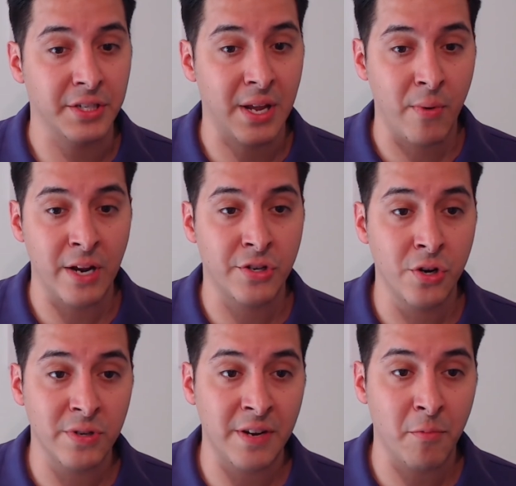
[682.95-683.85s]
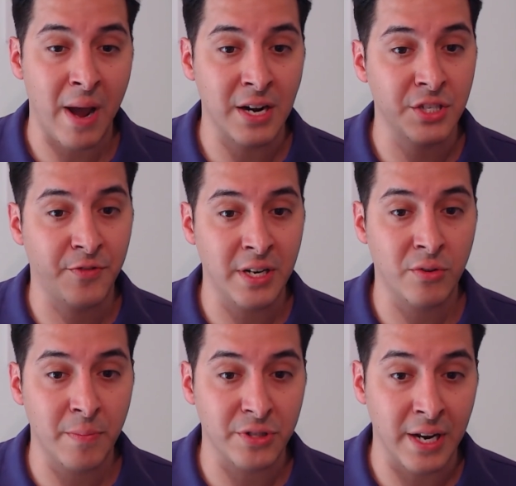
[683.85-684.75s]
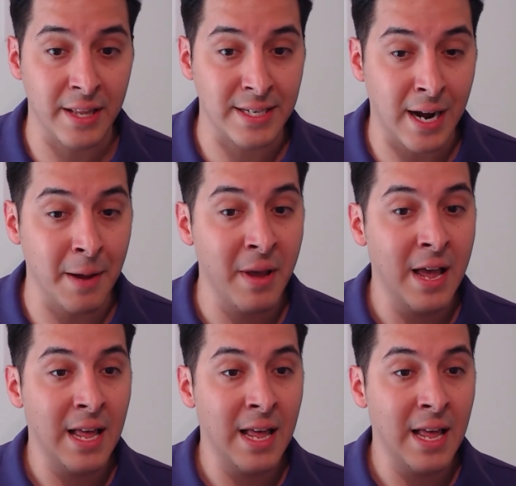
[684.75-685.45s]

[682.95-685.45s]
They ran 2 receiver packages 53% of the time